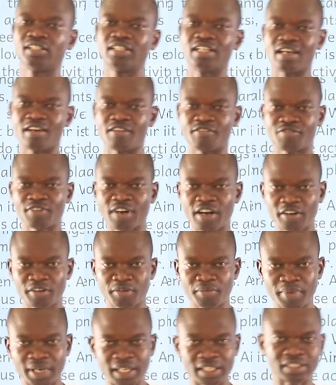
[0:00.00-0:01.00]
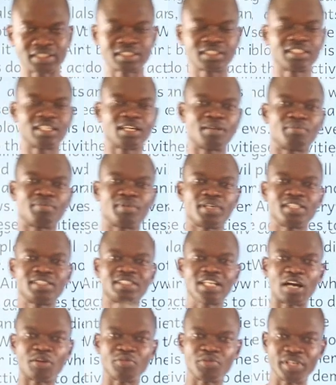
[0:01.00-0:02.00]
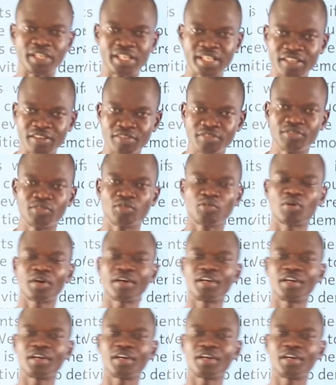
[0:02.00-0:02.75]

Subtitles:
The environment, the place that we live,